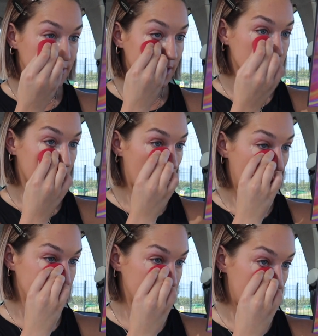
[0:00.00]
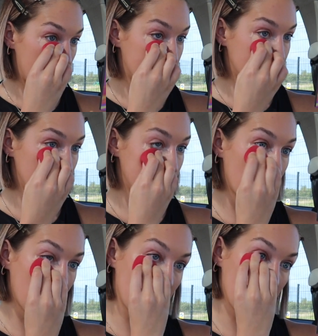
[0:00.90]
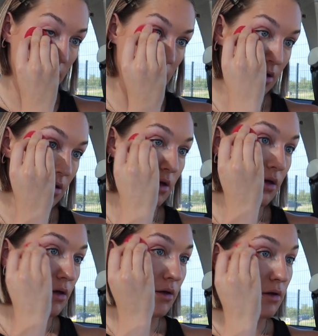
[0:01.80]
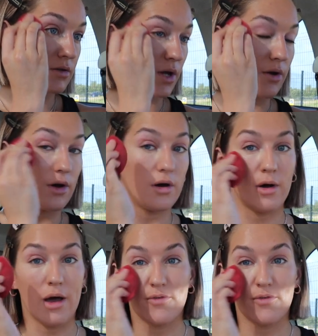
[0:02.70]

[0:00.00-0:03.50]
just get so agitated. So I don't know,